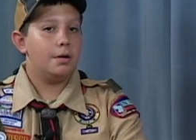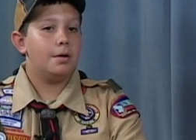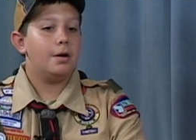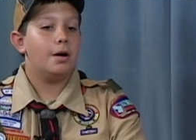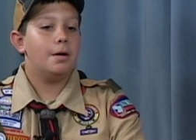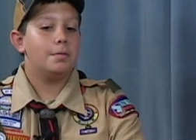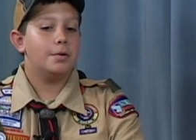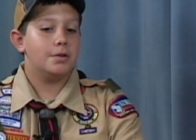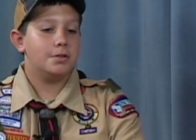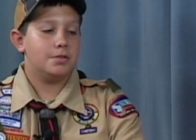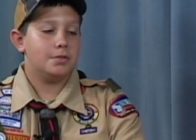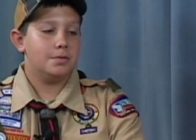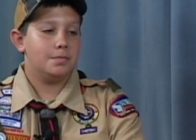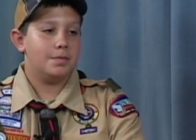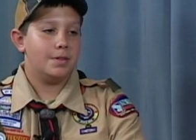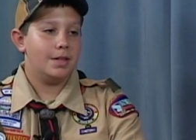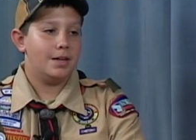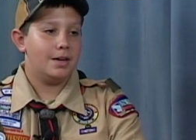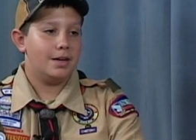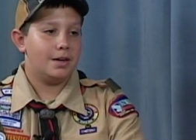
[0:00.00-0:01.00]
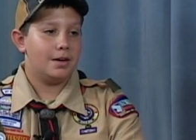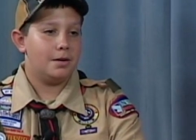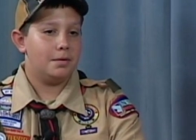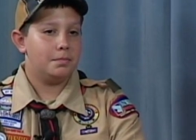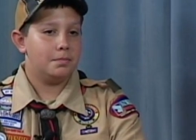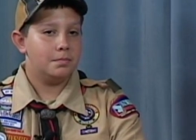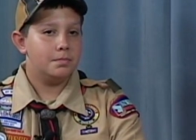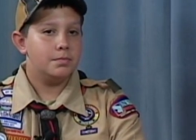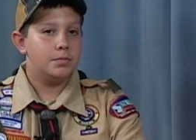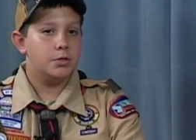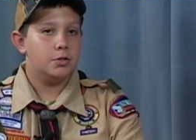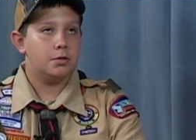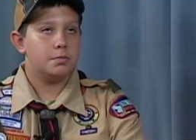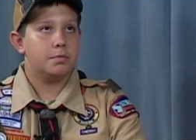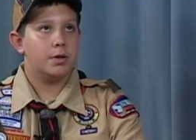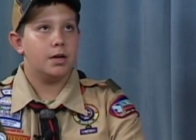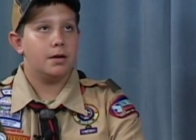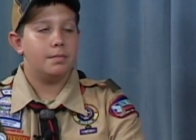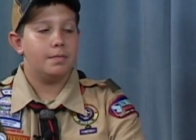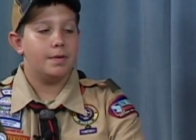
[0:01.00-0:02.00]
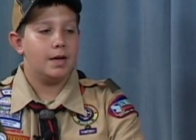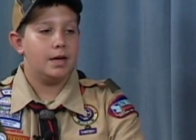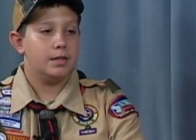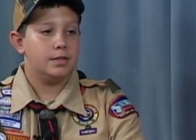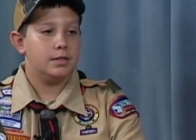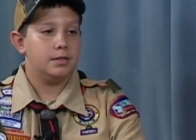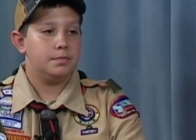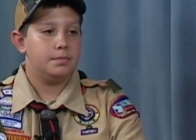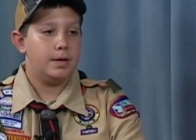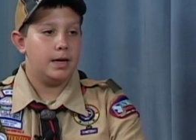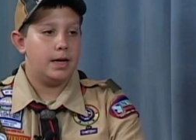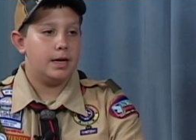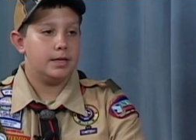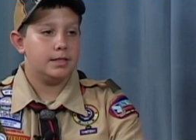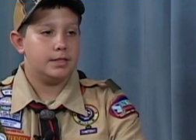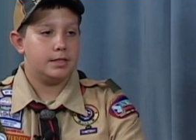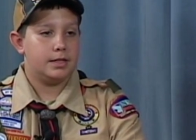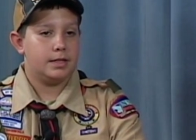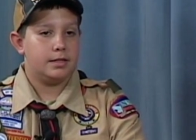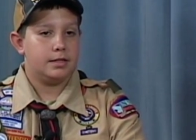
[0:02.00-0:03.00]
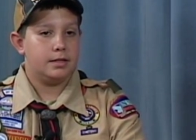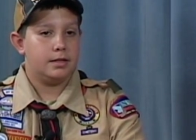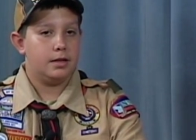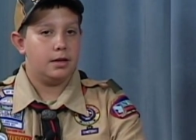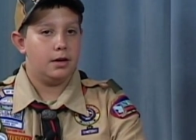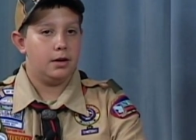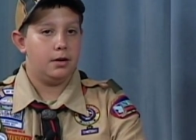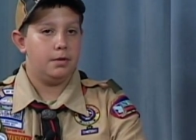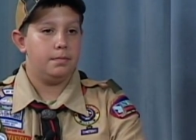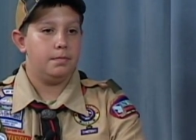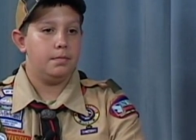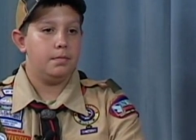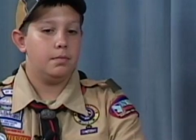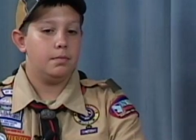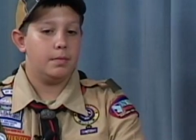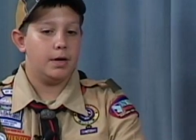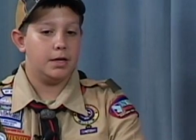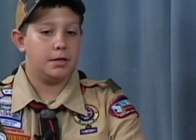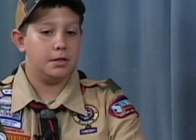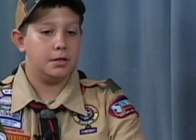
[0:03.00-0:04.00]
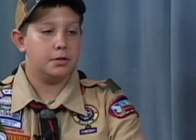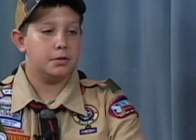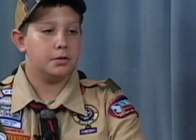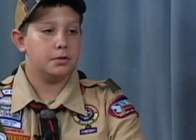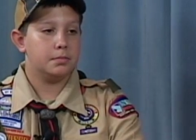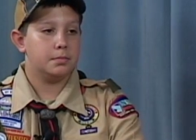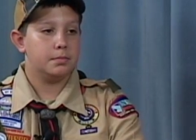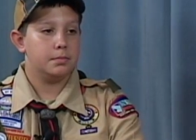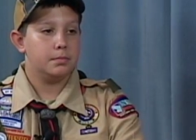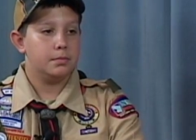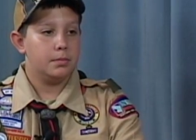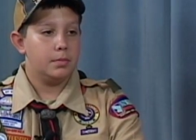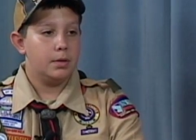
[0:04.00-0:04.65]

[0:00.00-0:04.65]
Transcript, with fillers: I'm also planning on doing merit badges past my Eagle.